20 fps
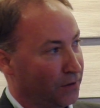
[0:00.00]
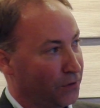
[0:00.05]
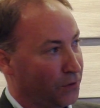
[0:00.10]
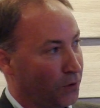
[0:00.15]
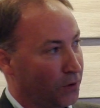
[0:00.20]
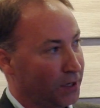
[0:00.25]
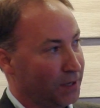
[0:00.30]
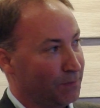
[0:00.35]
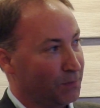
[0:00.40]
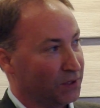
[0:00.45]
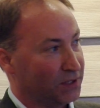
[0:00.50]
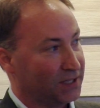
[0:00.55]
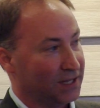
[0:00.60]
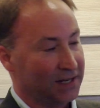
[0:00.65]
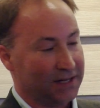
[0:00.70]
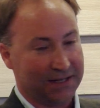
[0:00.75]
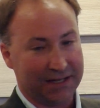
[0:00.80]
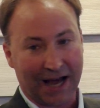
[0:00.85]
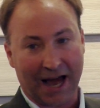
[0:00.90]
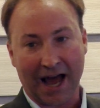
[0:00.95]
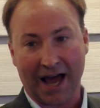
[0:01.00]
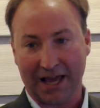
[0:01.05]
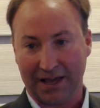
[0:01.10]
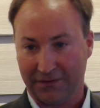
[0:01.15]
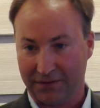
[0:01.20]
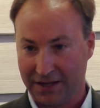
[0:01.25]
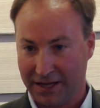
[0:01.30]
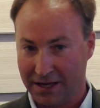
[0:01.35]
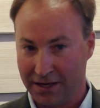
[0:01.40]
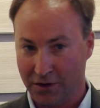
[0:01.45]
30% die
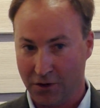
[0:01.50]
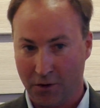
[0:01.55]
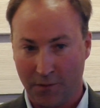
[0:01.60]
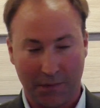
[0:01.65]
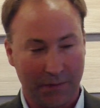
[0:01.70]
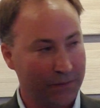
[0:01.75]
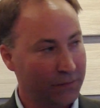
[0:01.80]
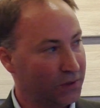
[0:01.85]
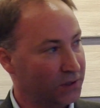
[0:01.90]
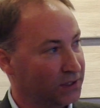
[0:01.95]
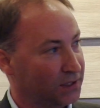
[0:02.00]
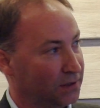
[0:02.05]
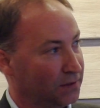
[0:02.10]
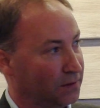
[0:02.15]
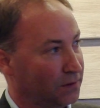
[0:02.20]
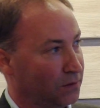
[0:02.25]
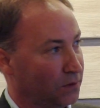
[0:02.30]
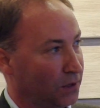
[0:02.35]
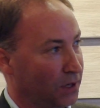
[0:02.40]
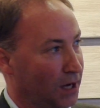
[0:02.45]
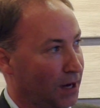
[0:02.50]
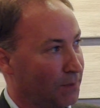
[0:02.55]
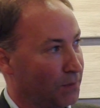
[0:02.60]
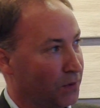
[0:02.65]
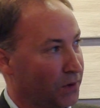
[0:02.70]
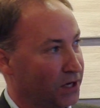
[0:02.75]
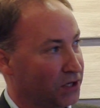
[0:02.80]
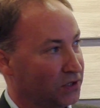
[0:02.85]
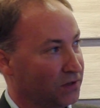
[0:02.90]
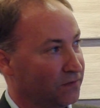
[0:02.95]
if they get an open
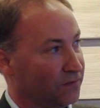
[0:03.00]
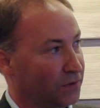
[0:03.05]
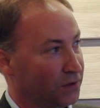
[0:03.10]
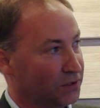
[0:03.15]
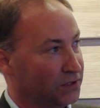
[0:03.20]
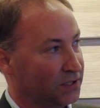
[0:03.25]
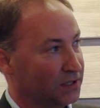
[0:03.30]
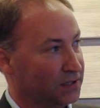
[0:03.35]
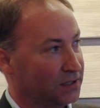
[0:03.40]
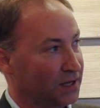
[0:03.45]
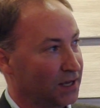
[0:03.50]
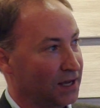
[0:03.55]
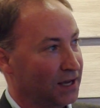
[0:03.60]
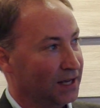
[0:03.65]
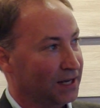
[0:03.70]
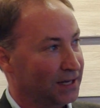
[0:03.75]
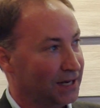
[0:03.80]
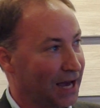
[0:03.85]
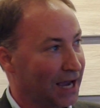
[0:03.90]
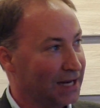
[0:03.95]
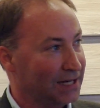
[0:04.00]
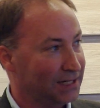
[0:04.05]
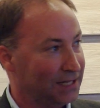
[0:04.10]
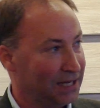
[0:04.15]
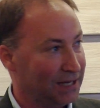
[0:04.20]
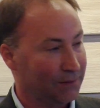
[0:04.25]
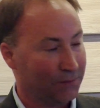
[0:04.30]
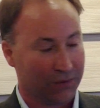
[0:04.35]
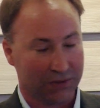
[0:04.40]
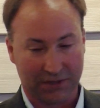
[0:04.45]
operation versus
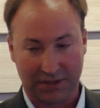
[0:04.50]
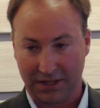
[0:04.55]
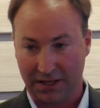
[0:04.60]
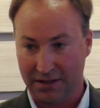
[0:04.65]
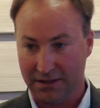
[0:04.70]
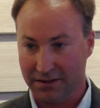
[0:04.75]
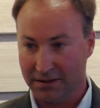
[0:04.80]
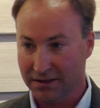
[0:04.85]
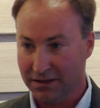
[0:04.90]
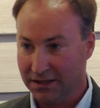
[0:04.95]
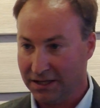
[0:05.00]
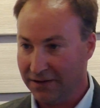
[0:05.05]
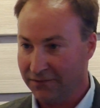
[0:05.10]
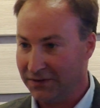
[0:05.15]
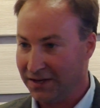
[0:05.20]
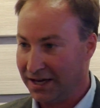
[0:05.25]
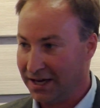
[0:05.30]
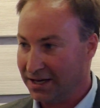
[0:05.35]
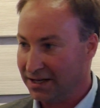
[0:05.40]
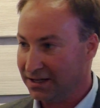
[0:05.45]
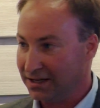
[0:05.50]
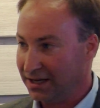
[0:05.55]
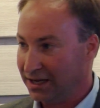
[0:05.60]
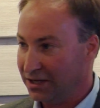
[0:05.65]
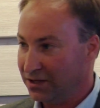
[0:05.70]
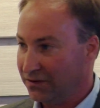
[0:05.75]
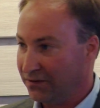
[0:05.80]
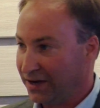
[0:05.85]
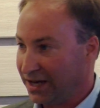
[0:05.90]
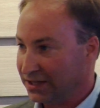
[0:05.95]
19% if they get an
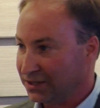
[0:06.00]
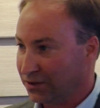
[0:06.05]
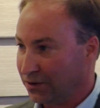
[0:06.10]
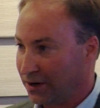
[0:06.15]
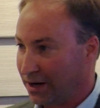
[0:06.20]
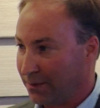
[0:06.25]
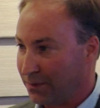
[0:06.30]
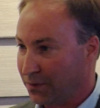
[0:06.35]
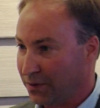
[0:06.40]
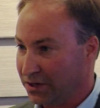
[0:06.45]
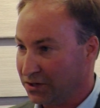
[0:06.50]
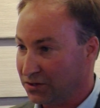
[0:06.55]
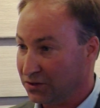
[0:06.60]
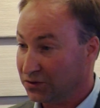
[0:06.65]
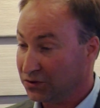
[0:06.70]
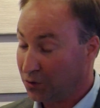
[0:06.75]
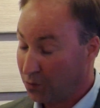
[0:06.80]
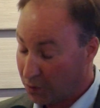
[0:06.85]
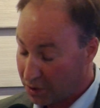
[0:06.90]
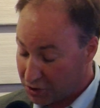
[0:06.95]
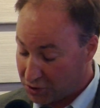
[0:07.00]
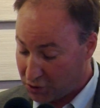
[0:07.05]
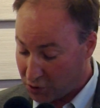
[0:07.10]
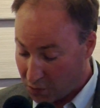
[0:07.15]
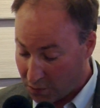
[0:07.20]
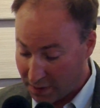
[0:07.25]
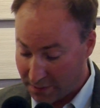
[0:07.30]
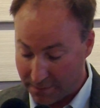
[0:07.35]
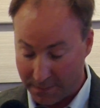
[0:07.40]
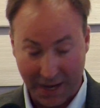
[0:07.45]
endovascular operation. So we're
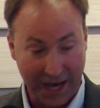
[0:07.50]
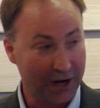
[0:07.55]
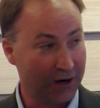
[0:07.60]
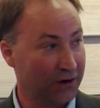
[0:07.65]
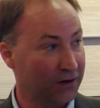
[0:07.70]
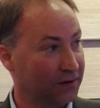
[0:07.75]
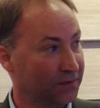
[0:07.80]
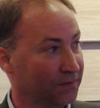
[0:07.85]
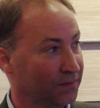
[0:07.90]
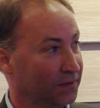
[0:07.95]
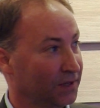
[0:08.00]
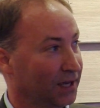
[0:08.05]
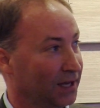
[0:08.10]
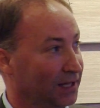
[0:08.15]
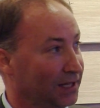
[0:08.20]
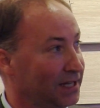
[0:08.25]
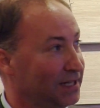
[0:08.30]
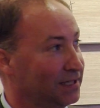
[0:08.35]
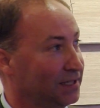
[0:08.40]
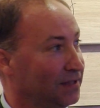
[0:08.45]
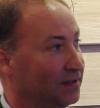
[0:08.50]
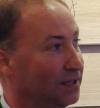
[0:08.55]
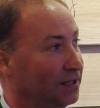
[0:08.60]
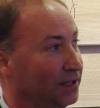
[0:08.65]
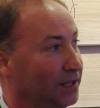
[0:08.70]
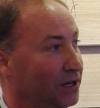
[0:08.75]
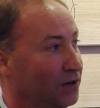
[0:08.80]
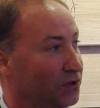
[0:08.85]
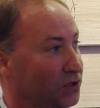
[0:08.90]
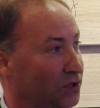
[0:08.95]
doing better, at least in the
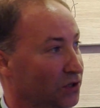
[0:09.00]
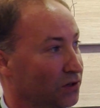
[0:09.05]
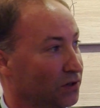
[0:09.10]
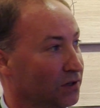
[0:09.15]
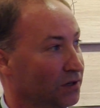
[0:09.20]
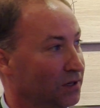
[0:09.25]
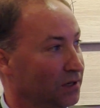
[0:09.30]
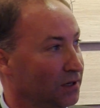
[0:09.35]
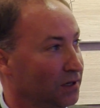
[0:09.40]
literature.